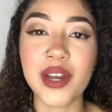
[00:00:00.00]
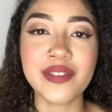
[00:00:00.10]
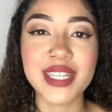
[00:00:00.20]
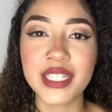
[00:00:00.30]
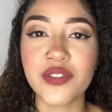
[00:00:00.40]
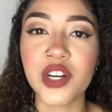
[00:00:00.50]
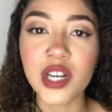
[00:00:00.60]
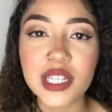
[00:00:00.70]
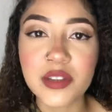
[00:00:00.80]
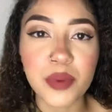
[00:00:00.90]
I've seen different
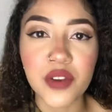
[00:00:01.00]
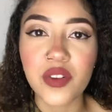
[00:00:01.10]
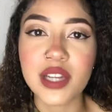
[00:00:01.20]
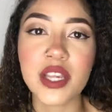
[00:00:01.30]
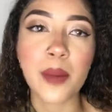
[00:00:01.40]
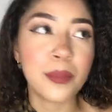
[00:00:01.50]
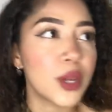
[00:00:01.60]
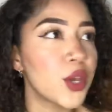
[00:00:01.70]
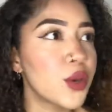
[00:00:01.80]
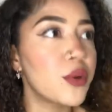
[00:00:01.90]
colours of butterflies, like
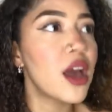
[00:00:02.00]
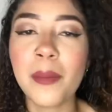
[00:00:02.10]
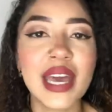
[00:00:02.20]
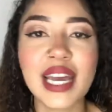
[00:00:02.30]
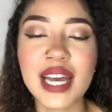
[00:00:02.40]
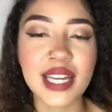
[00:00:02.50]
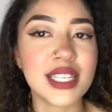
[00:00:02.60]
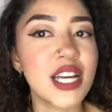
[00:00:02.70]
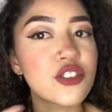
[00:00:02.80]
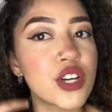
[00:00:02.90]
blue, pink,
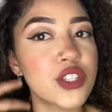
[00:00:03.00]
etc.